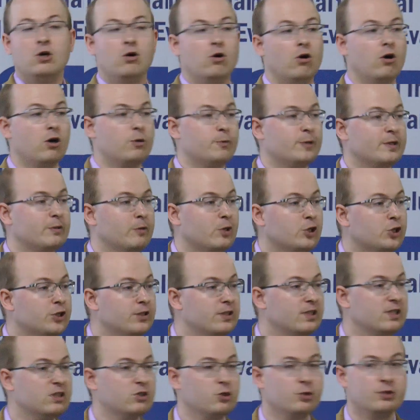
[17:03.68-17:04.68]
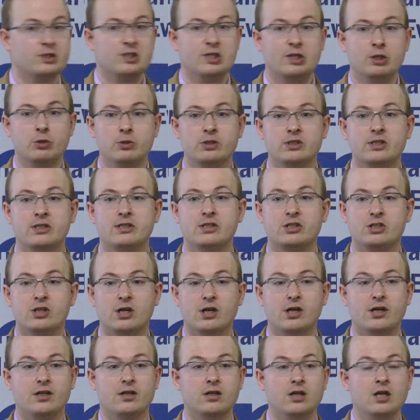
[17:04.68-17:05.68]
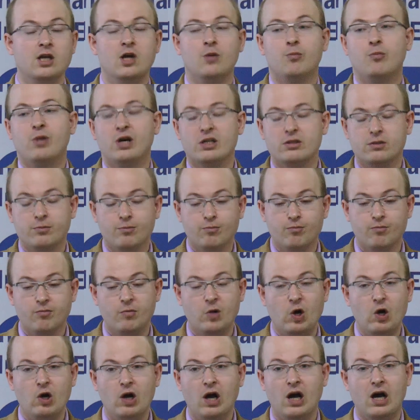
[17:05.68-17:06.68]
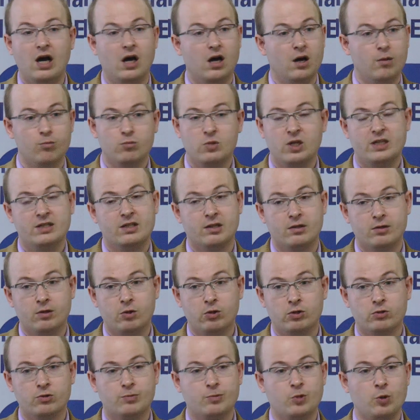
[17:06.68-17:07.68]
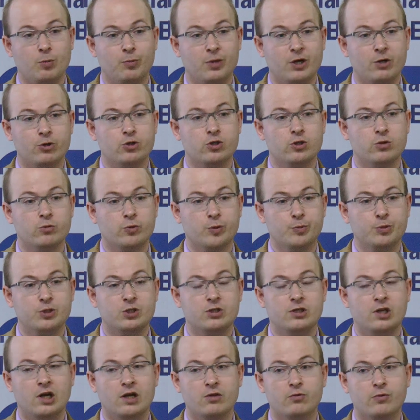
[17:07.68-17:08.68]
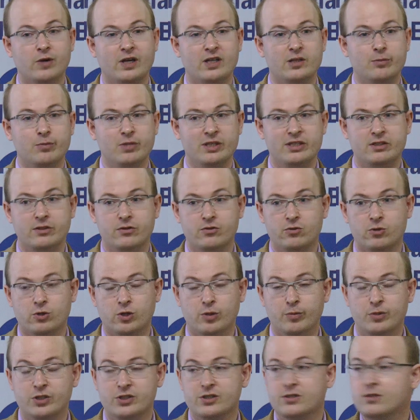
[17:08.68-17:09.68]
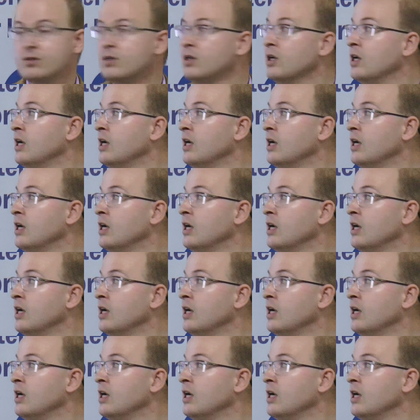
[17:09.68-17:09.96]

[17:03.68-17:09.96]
or regression discontinuity design, but the comparison group is not randomly determined.